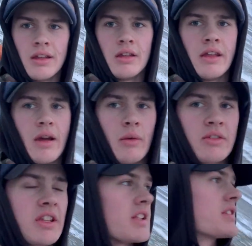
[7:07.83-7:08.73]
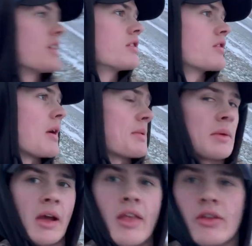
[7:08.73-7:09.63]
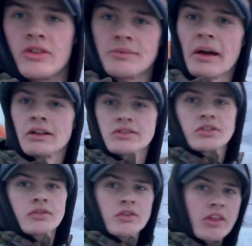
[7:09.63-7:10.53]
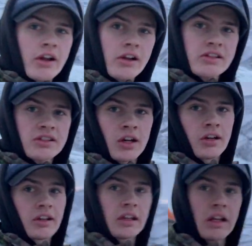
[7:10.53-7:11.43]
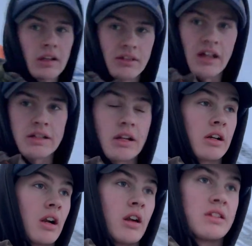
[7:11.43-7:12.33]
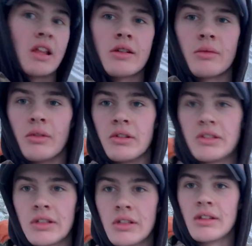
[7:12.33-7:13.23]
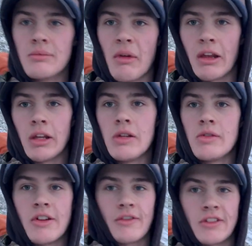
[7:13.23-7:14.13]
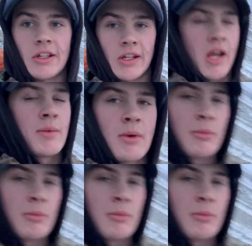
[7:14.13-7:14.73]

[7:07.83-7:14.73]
Yeah, once that sun drops behind those mountains over there, it's starting to get a lot darker. It doesn't really make a huge difference on camera,